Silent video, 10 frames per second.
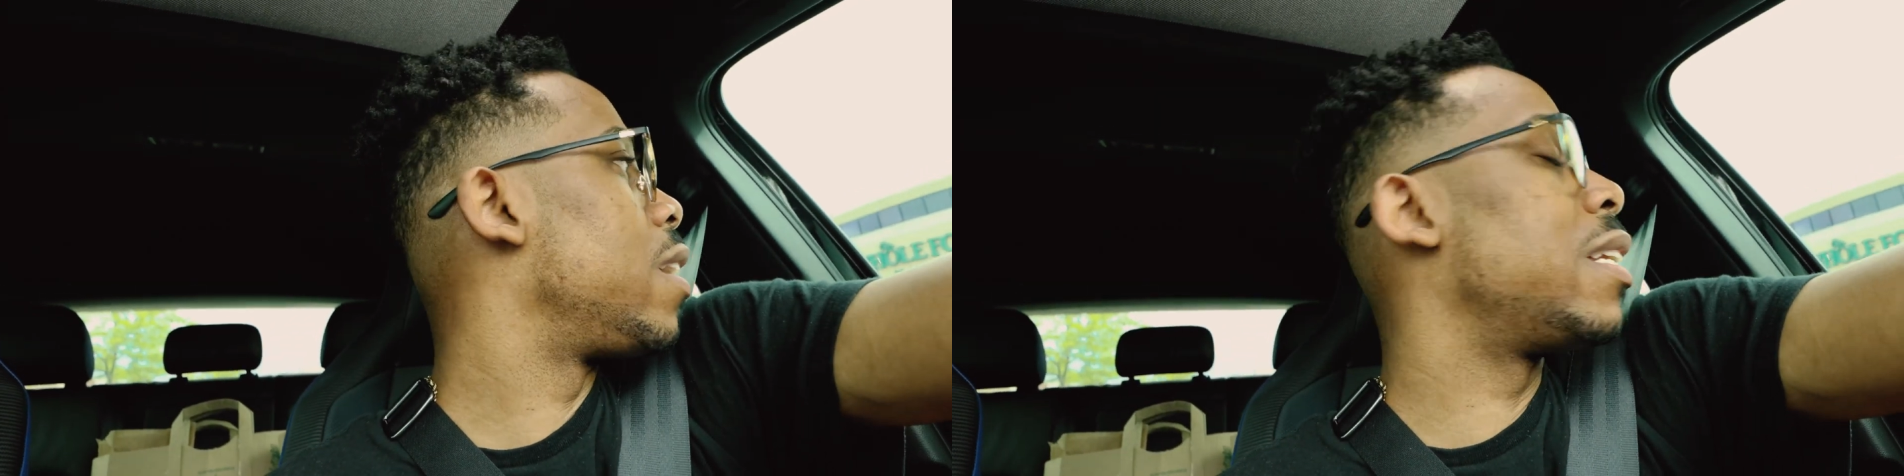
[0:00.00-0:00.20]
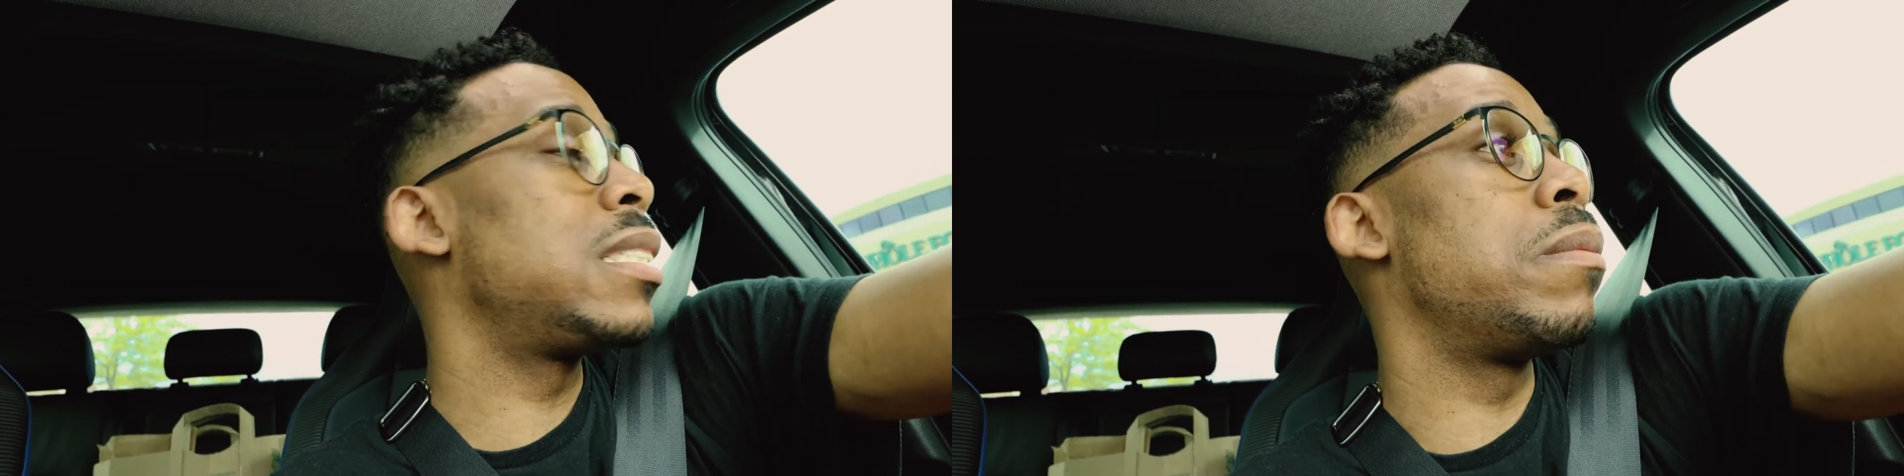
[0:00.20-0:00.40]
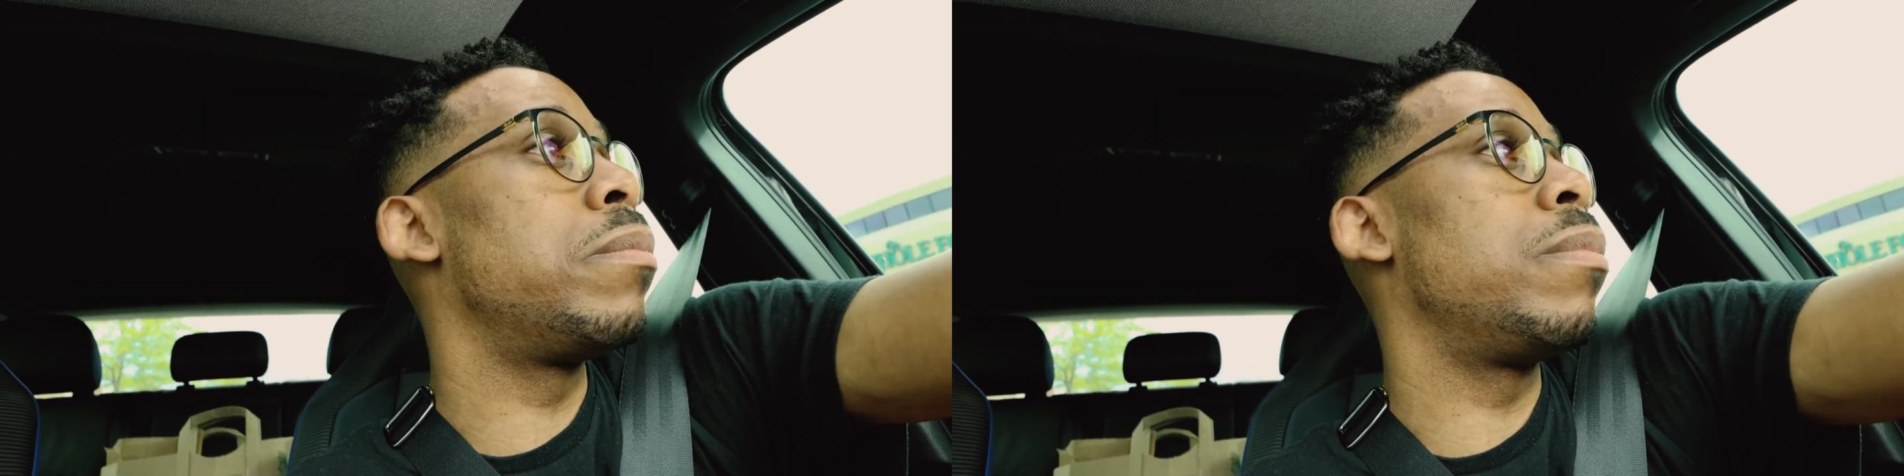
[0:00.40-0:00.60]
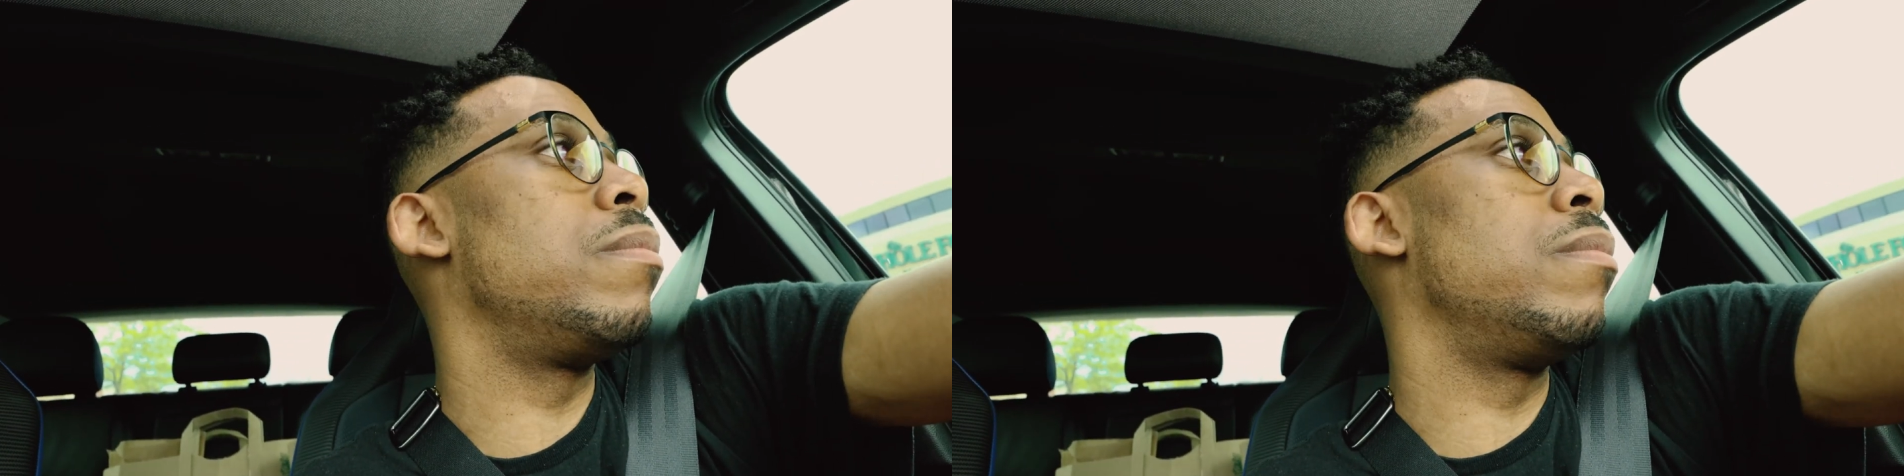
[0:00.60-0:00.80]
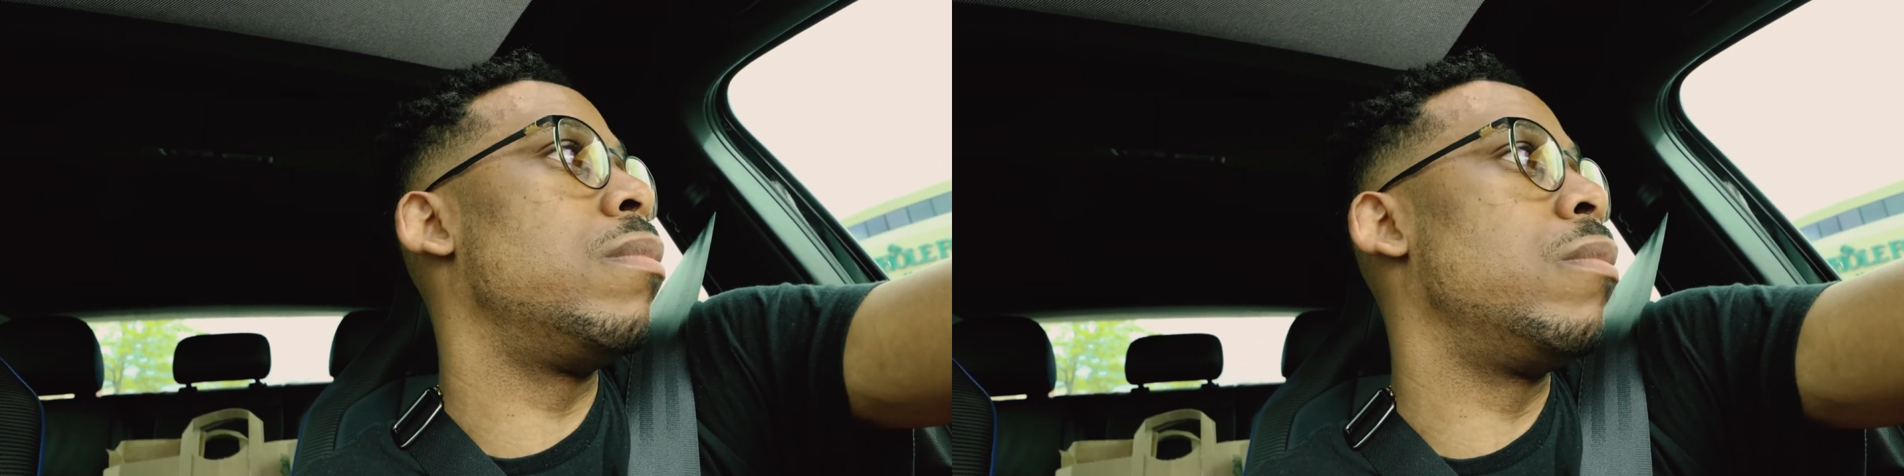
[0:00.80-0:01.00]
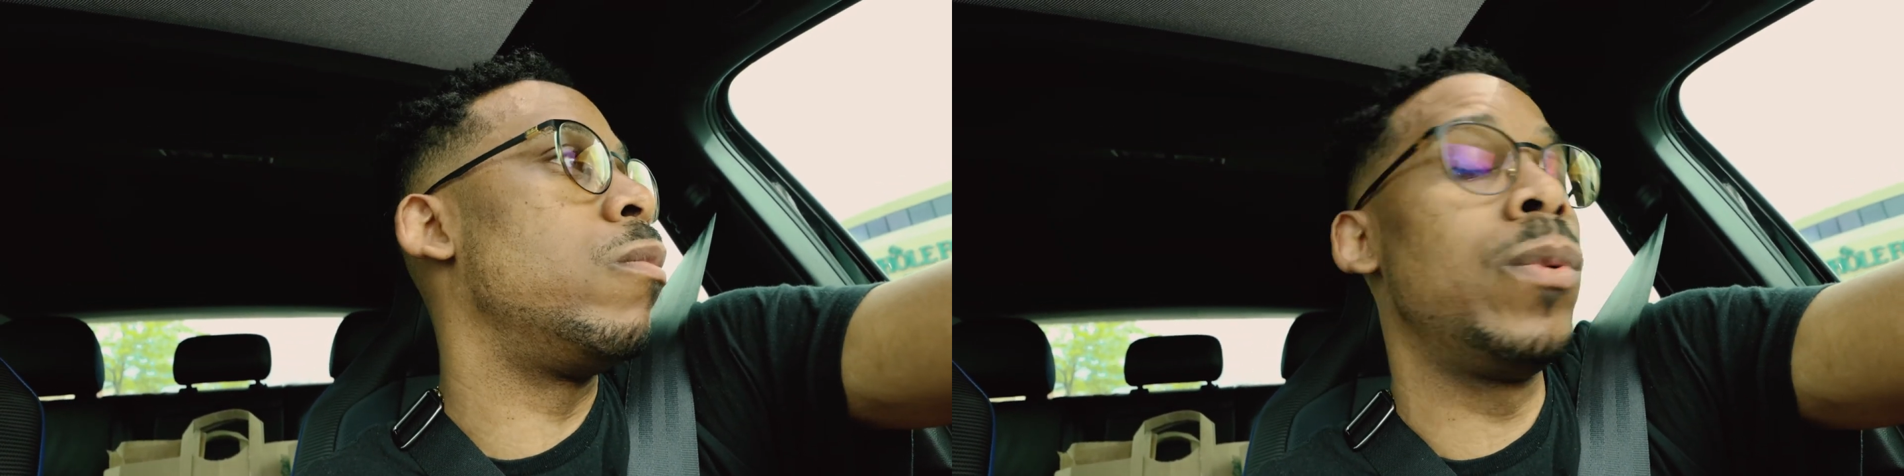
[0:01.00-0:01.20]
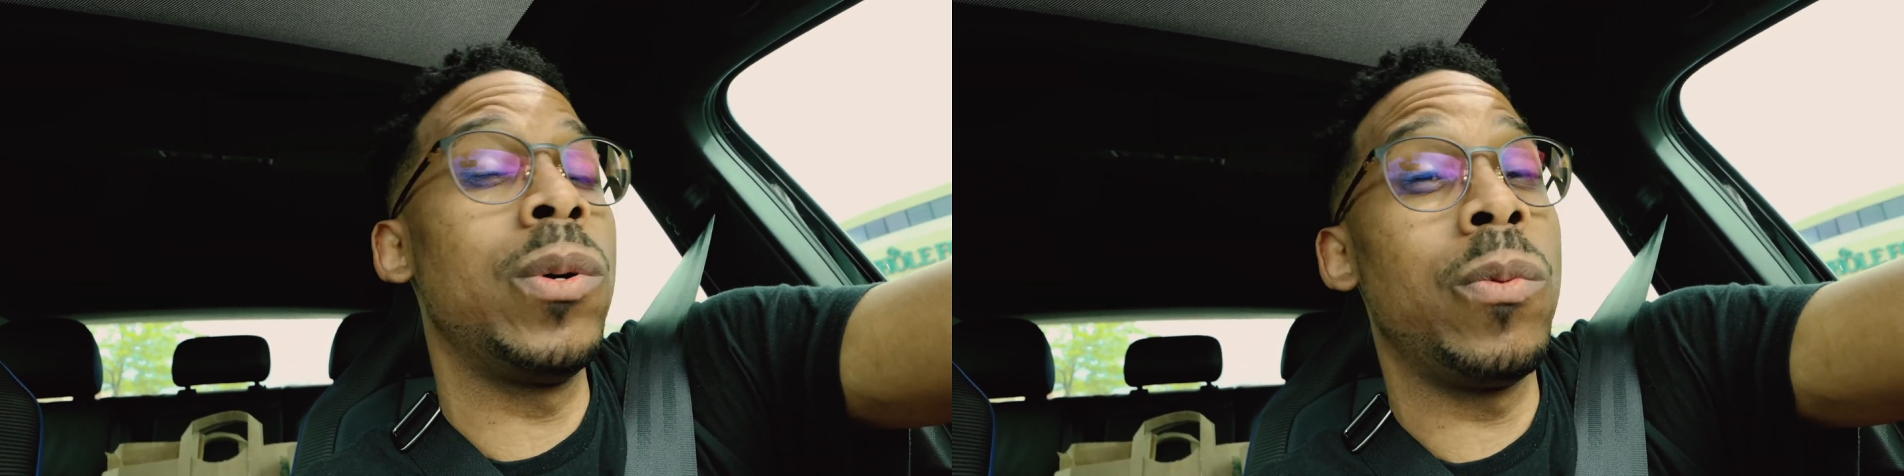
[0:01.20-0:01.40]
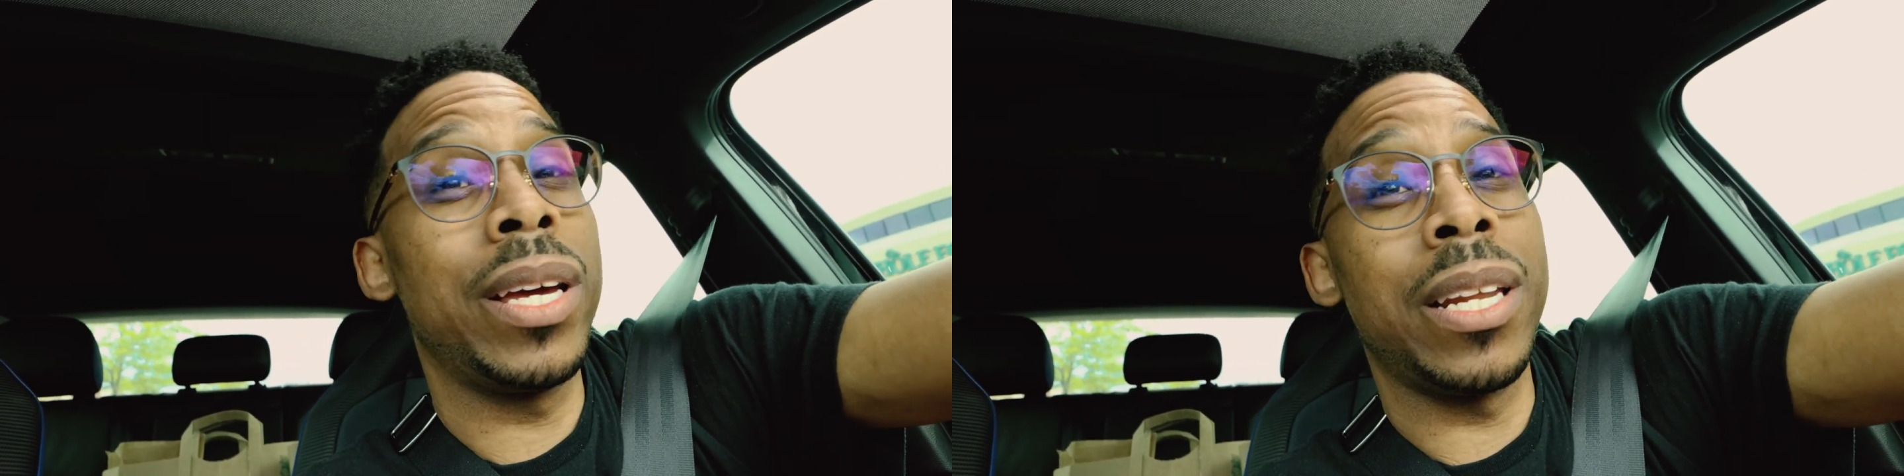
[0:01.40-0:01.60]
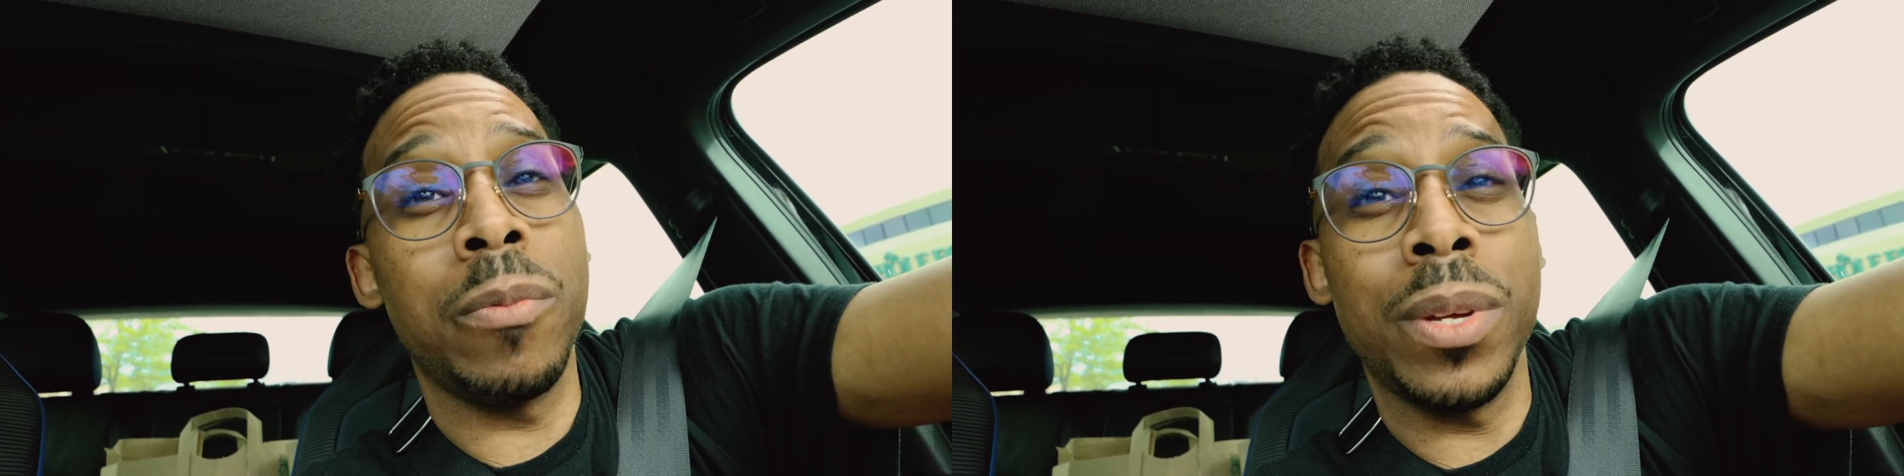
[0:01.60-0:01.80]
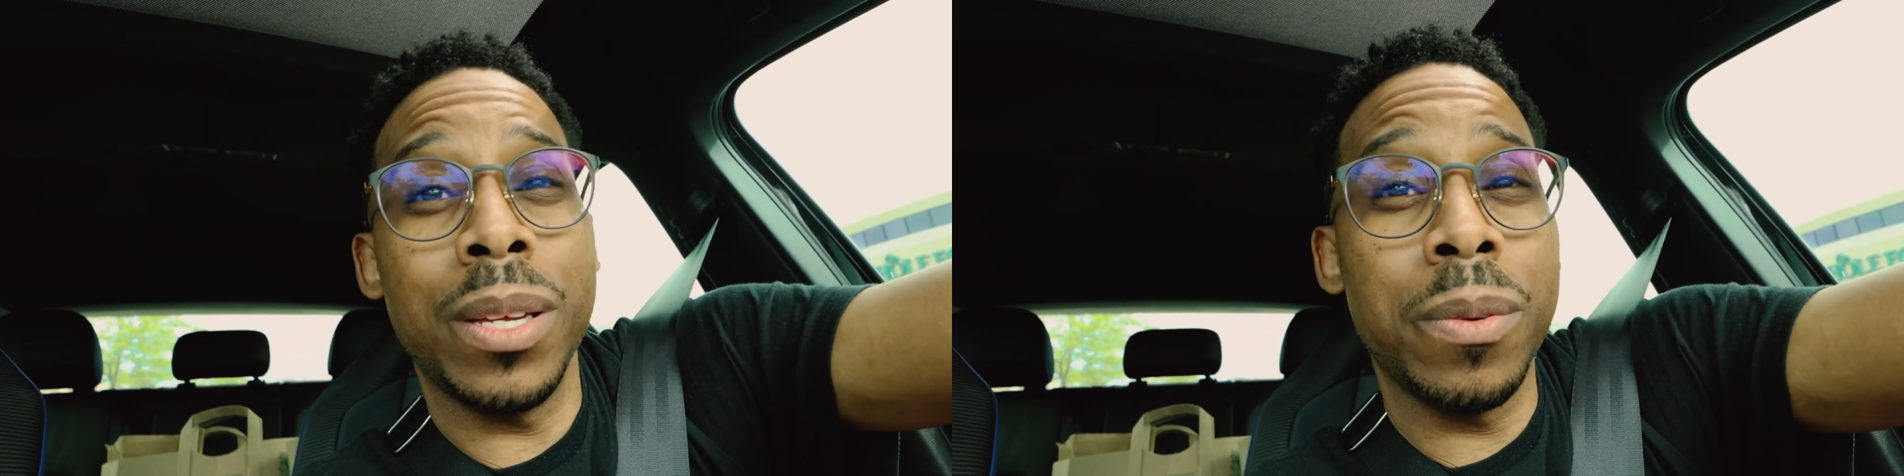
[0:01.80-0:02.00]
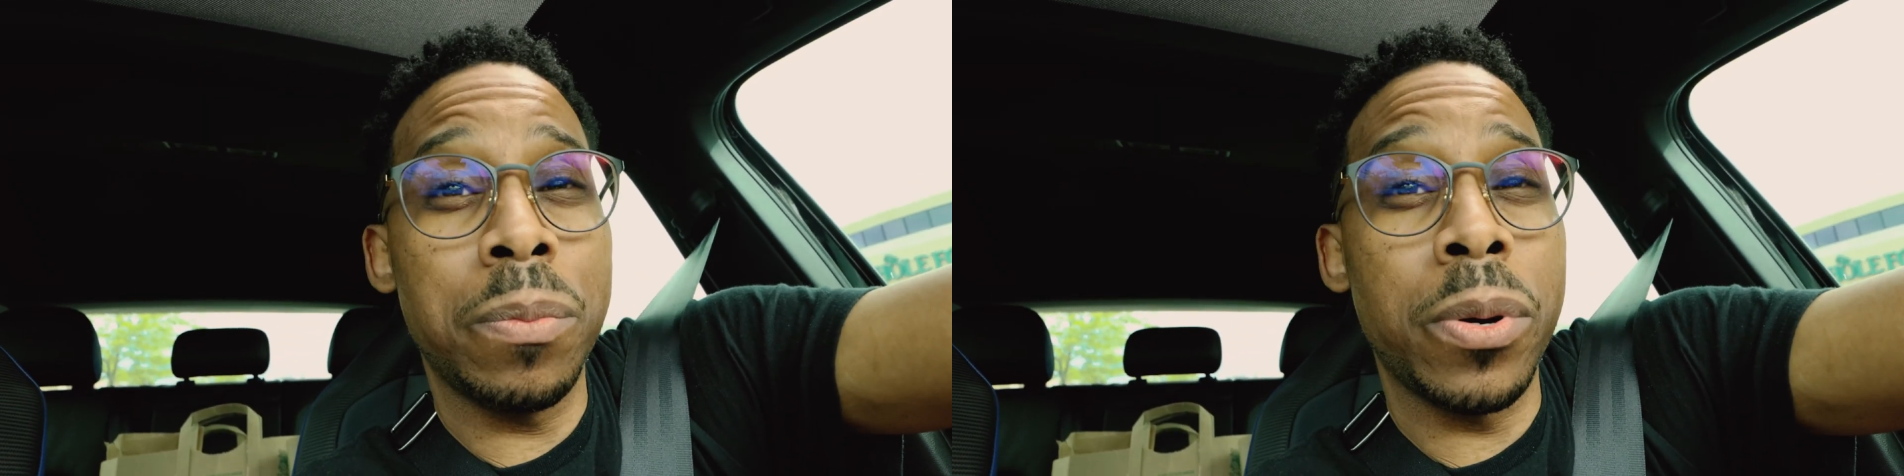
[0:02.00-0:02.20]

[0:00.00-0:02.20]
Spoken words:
Like, that's the real way that we